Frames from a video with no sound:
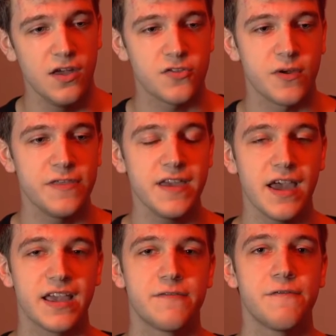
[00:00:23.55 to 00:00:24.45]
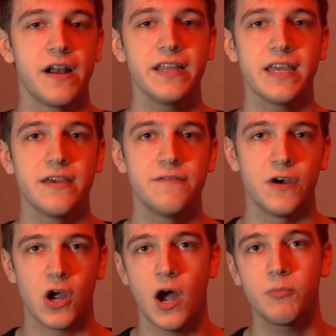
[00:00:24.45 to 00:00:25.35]
so I think I can finally give
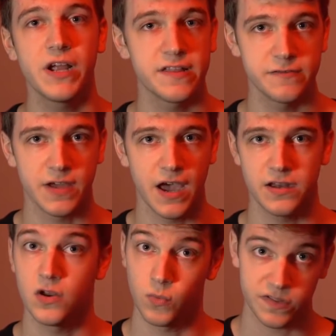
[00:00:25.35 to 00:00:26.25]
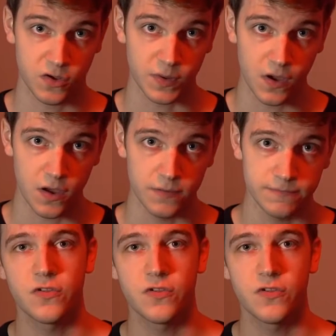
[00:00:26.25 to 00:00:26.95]
a comprehensive guide on what's going on.